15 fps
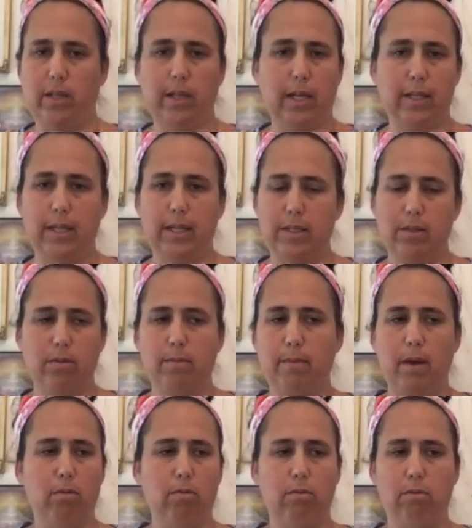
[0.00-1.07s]
Like that's what
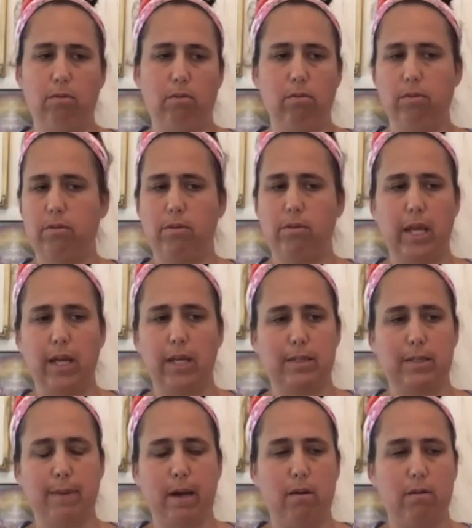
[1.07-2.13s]
my whole thing is
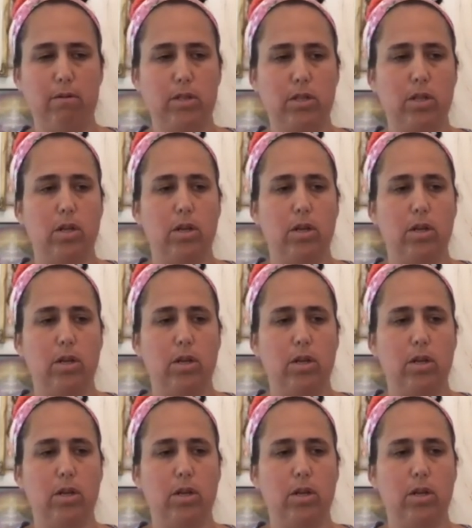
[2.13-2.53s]
about.